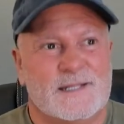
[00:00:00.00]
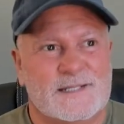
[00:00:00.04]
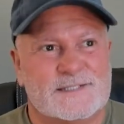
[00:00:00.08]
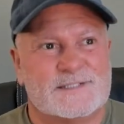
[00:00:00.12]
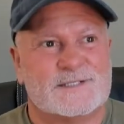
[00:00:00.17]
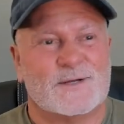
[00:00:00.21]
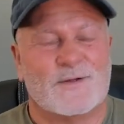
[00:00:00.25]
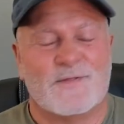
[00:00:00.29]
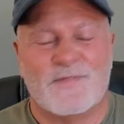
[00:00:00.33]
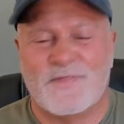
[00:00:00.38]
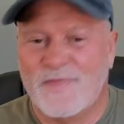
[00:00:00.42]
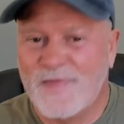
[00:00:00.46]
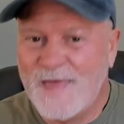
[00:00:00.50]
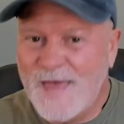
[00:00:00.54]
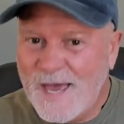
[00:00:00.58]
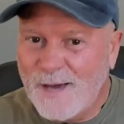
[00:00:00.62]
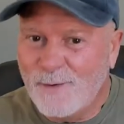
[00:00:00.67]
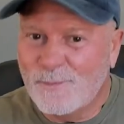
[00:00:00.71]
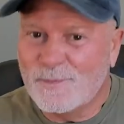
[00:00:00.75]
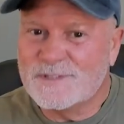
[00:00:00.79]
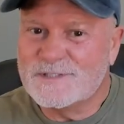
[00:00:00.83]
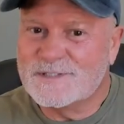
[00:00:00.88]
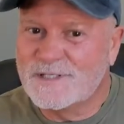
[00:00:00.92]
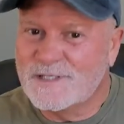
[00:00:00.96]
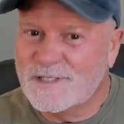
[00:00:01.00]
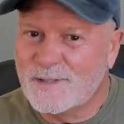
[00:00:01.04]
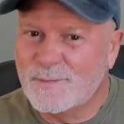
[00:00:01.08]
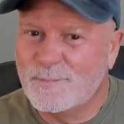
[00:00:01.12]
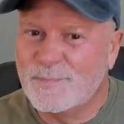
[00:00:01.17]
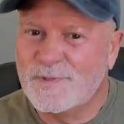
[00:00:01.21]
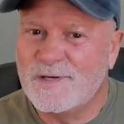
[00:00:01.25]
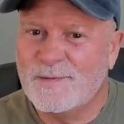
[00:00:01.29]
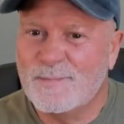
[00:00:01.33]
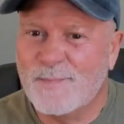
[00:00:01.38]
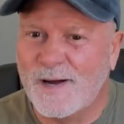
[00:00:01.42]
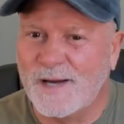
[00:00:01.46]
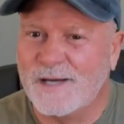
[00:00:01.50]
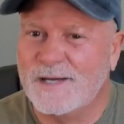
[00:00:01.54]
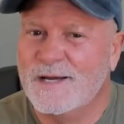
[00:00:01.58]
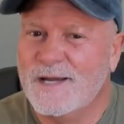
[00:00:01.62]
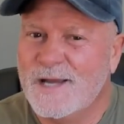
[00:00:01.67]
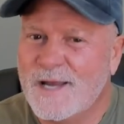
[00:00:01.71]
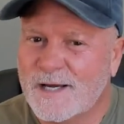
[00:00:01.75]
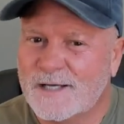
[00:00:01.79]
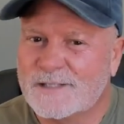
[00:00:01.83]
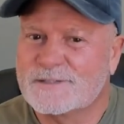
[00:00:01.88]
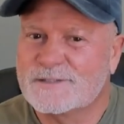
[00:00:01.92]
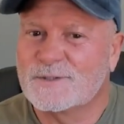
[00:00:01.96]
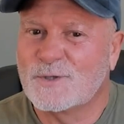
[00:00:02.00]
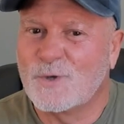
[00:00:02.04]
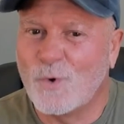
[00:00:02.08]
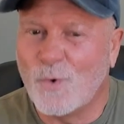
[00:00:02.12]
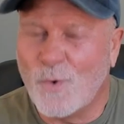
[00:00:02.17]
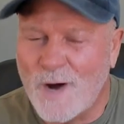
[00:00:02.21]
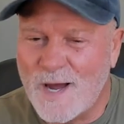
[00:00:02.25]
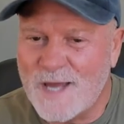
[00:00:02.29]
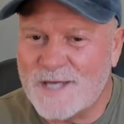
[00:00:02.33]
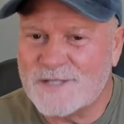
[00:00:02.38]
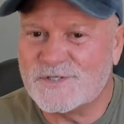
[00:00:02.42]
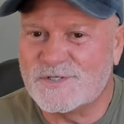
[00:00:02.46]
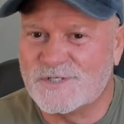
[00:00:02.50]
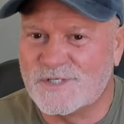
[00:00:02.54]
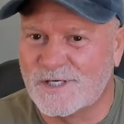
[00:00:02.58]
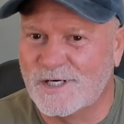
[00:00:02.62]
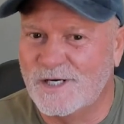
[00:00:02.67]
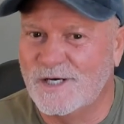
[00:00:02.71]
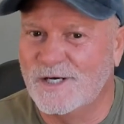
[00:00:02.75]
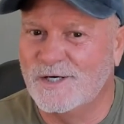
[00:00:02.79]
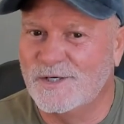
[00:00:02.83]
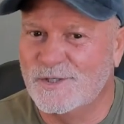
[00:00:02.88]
So that was going to be my next question,